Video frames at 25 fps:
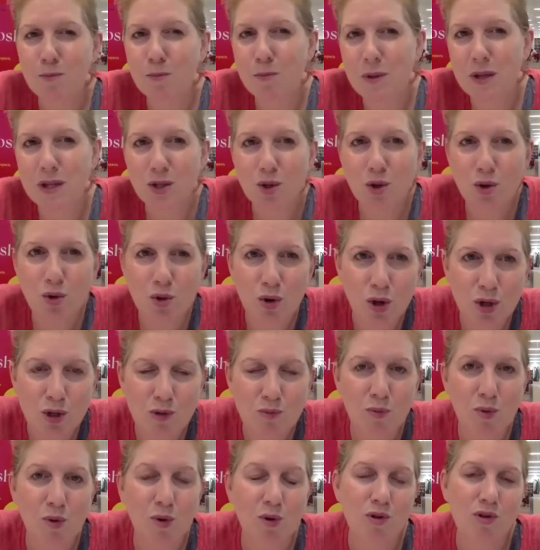this
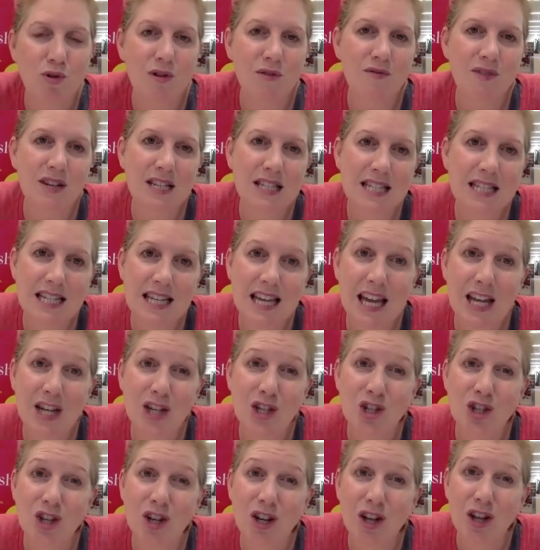cross-border
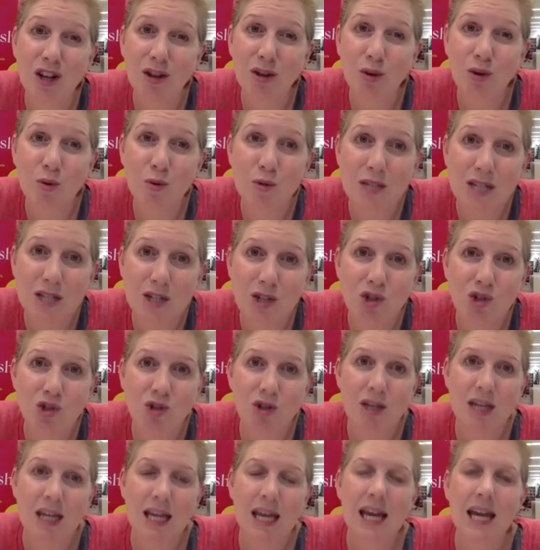investigation I thought was
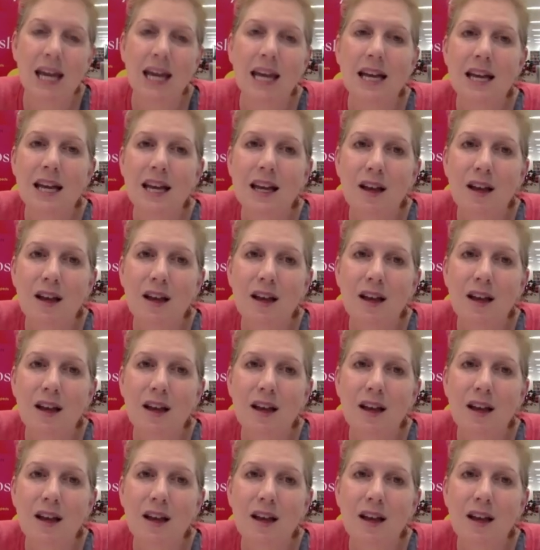intriguing.